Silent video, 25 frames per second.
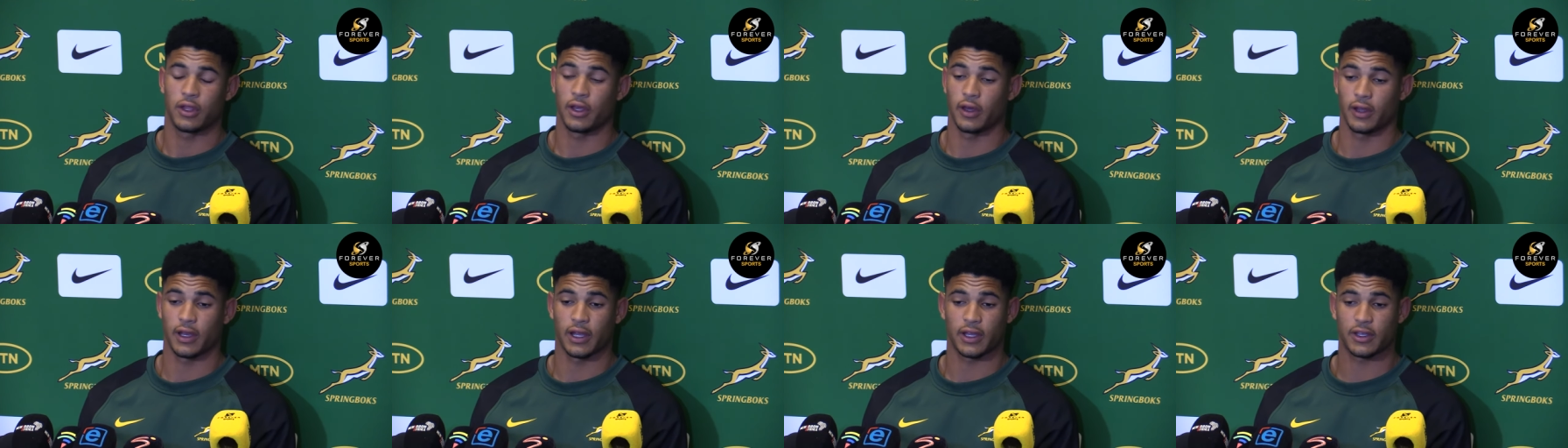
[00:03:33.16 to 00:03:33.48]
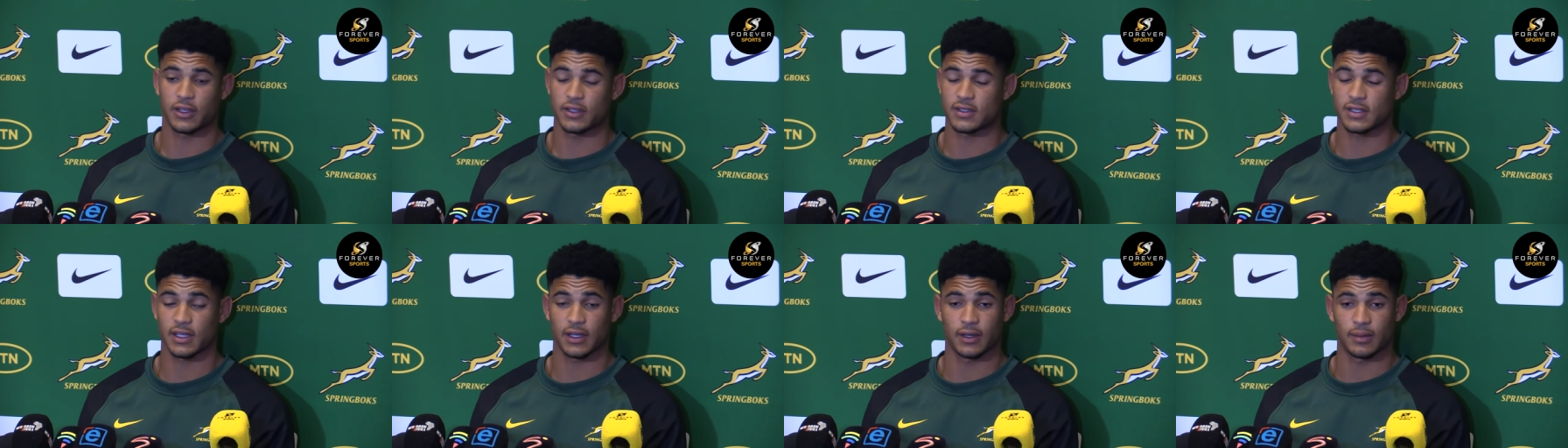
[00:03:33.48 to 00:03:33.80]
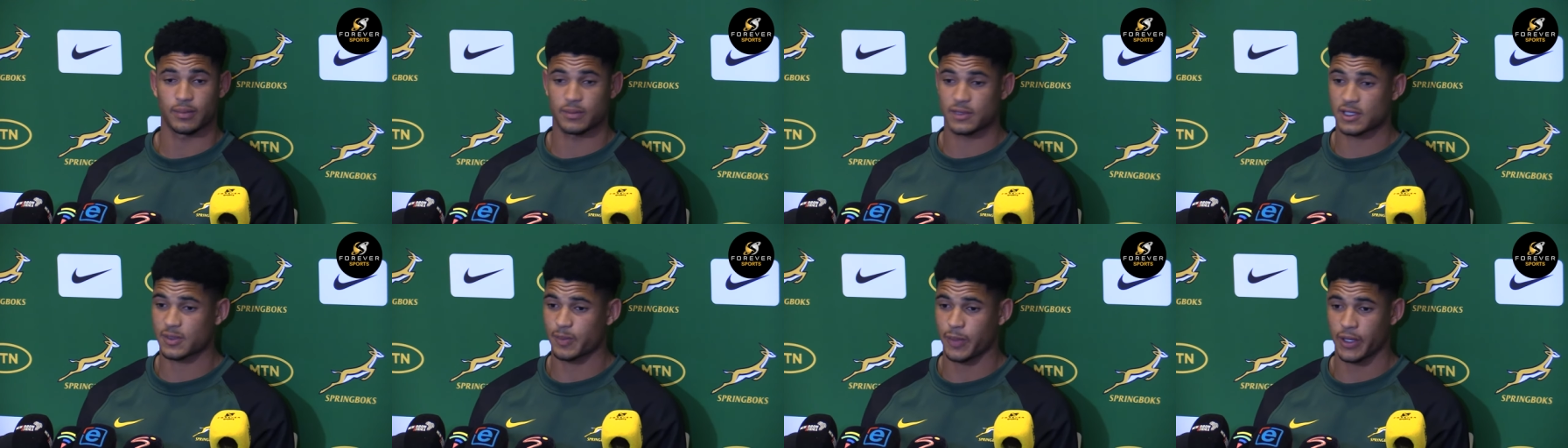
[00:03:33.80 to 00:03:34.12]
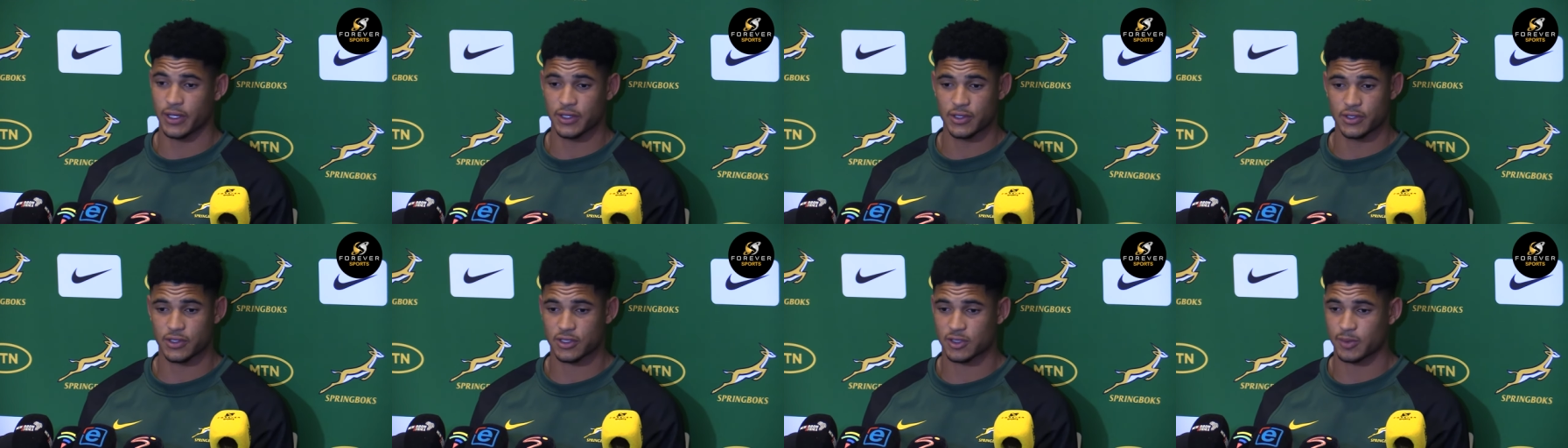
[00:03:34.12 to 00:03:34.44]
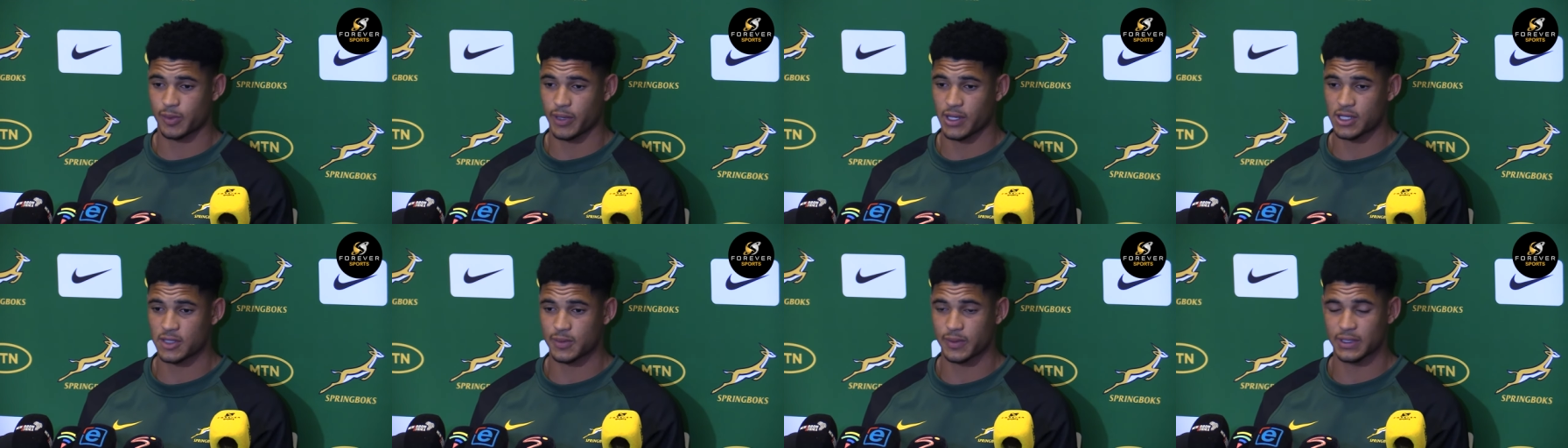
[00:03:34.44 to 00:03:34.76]
Yeah, like you said, sponge
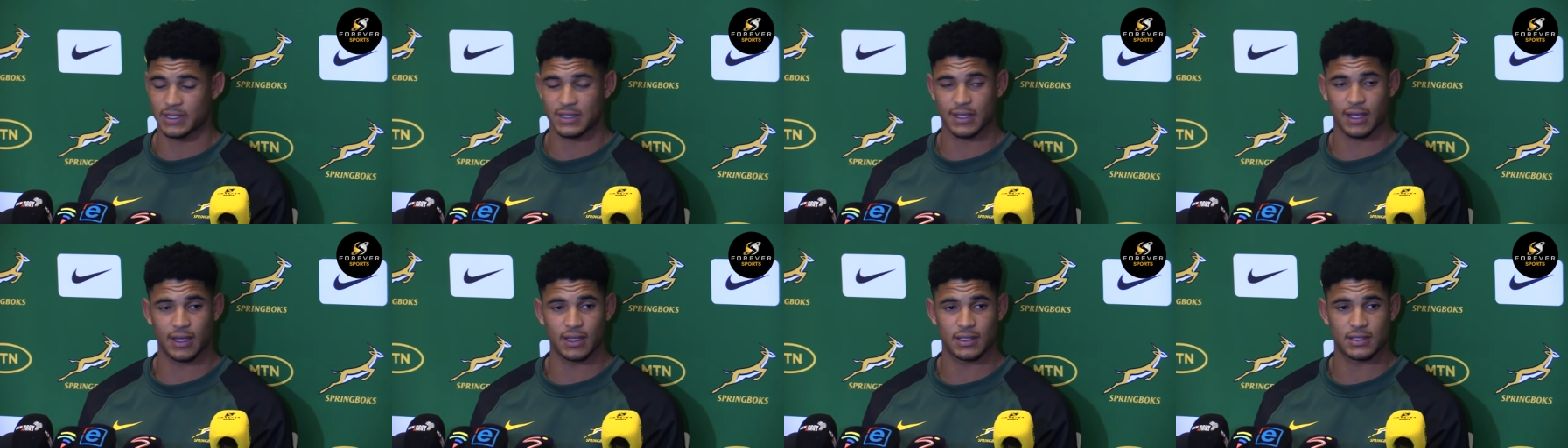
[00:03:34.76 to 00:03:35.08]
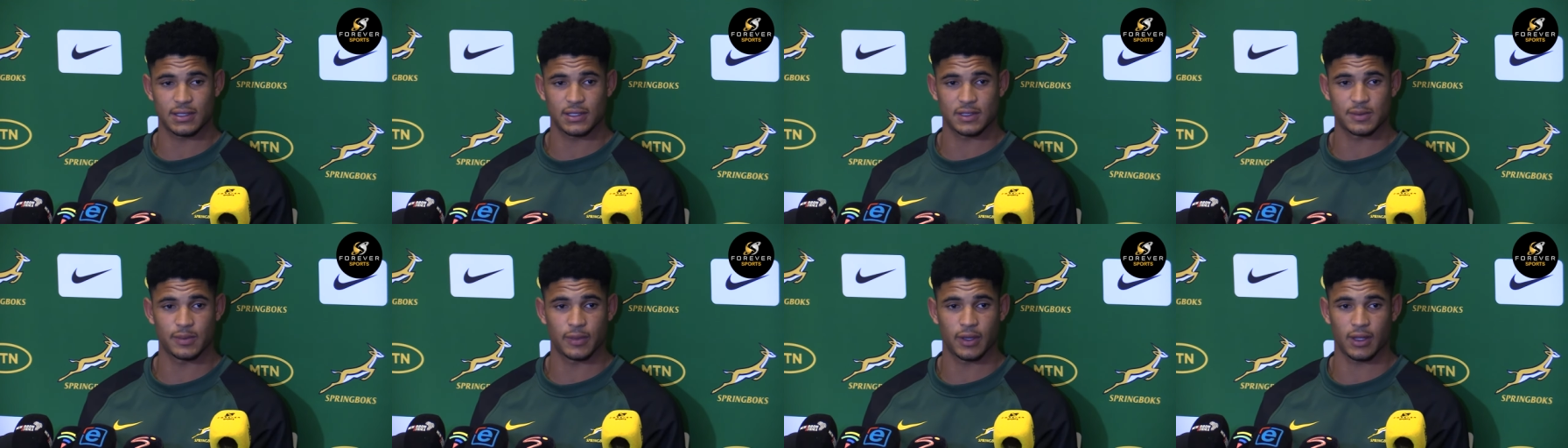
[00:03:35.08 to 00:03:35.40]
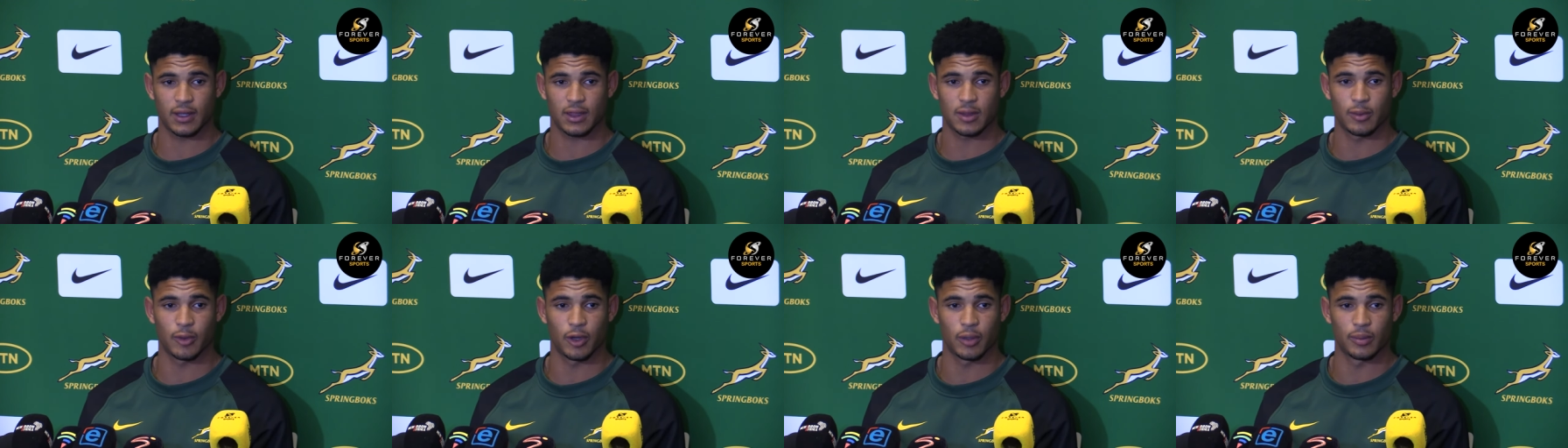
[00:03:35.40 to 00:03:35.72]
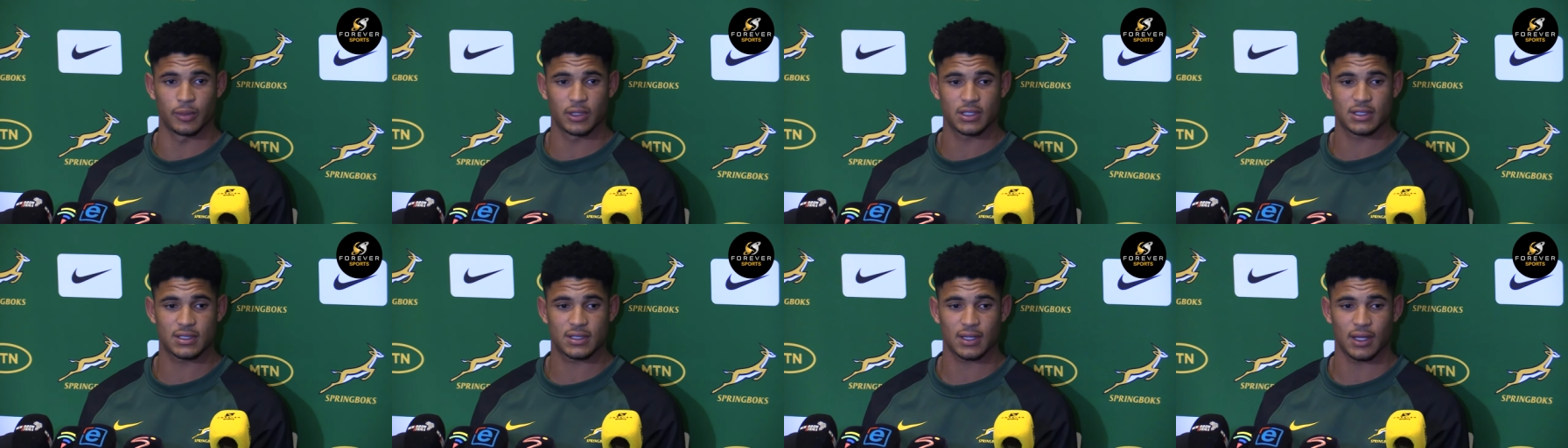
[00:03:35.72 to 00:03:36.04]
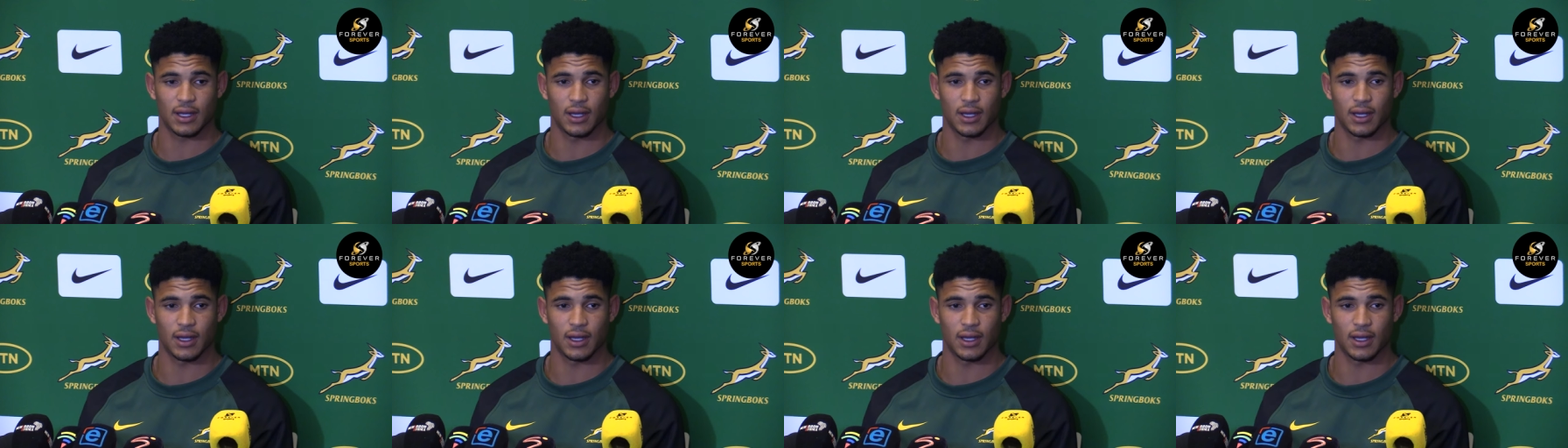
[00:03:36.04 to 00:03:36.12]
mentality is me at the moment.